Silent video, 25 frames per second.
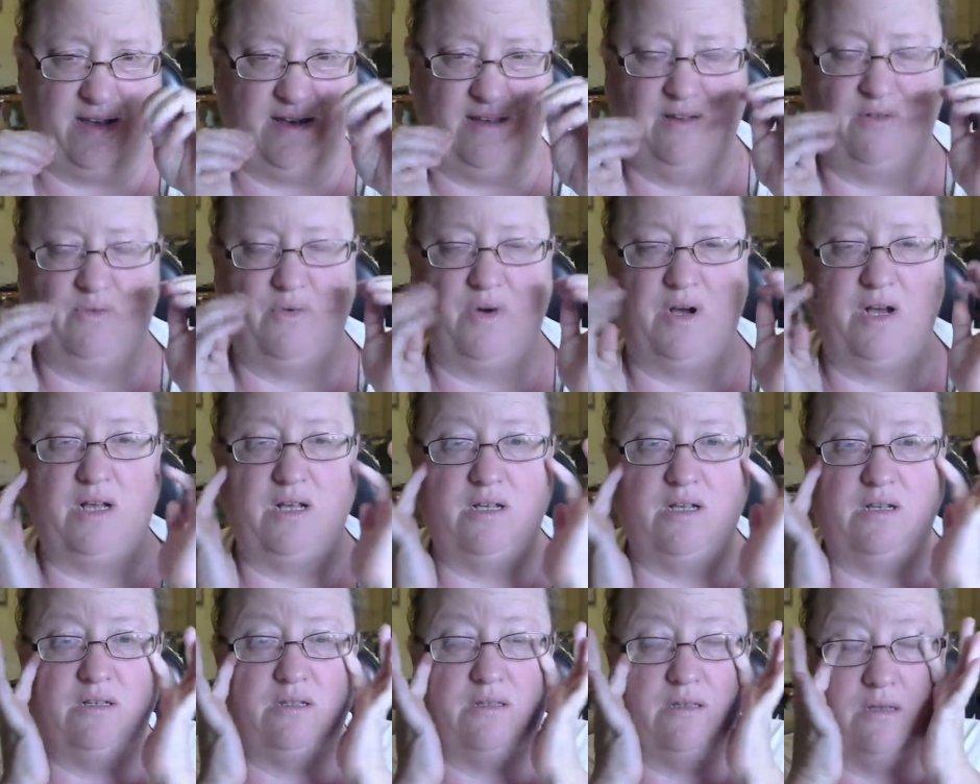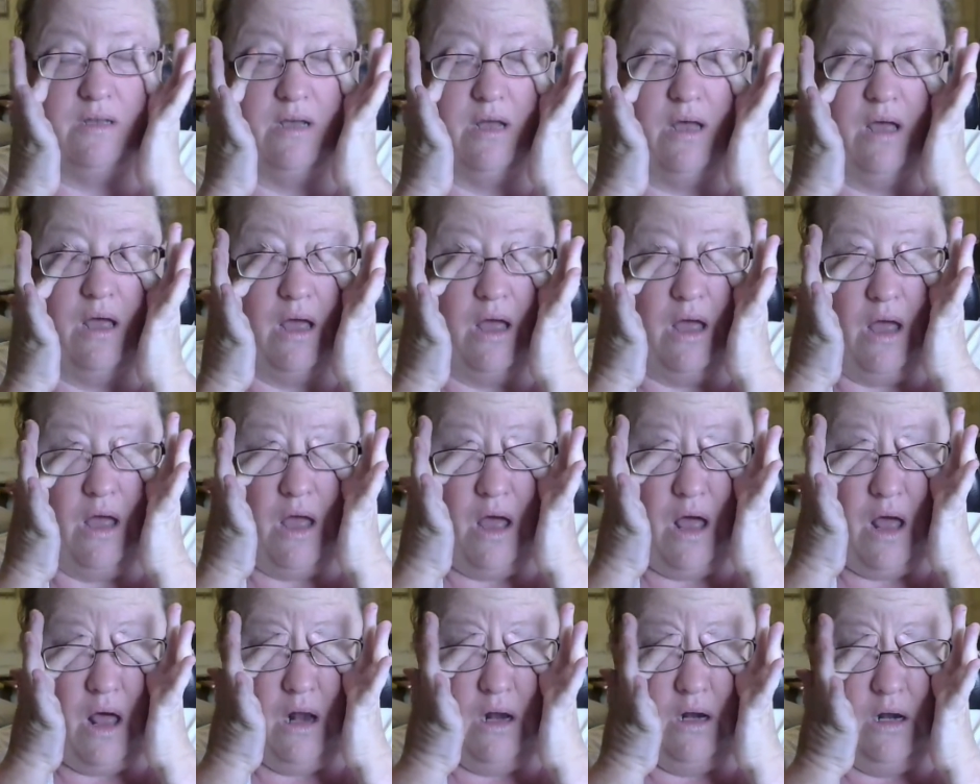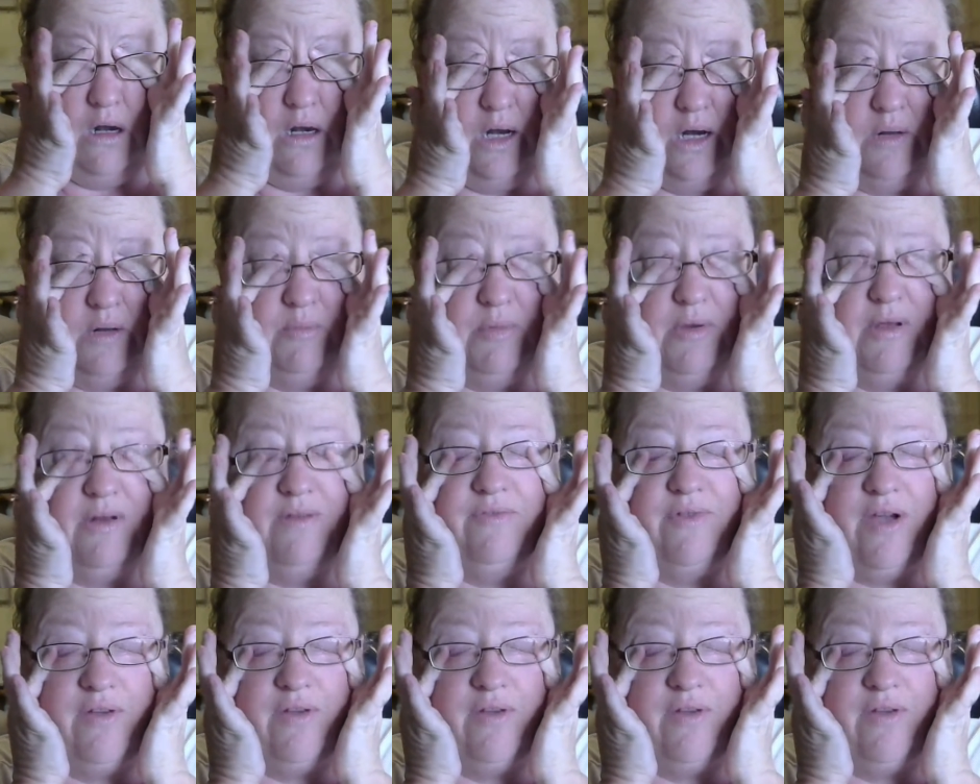It was a little bit of